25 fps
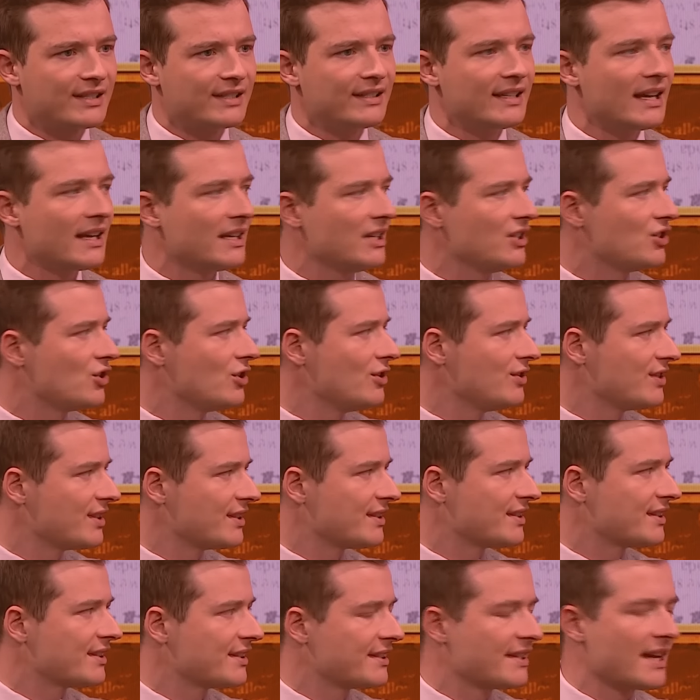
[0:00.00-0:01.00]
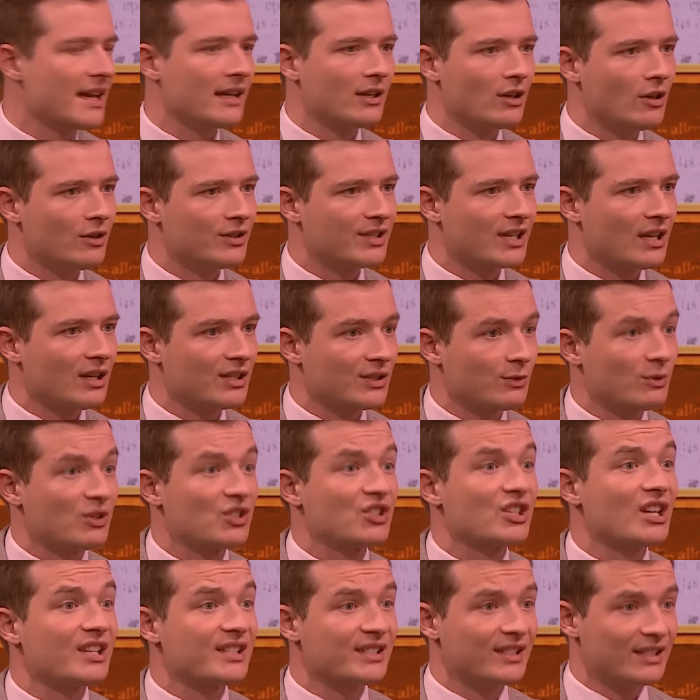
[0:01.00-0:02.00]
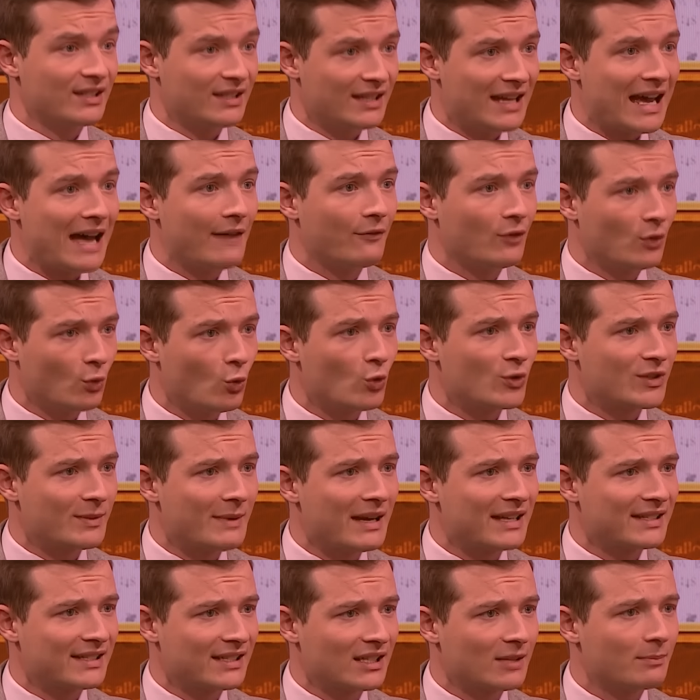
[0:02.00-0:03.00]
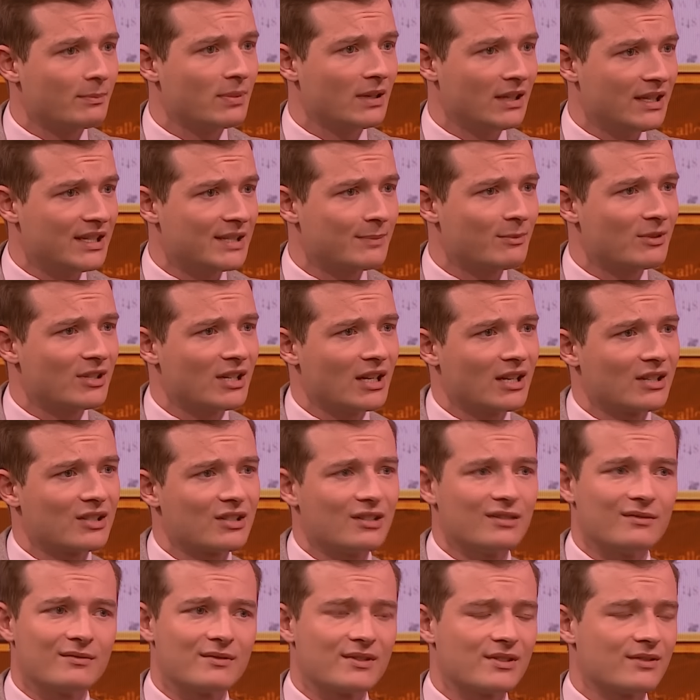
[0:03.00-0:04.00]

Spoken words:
and yet he chooses to stay in hotels which doesn't have automatic police protection.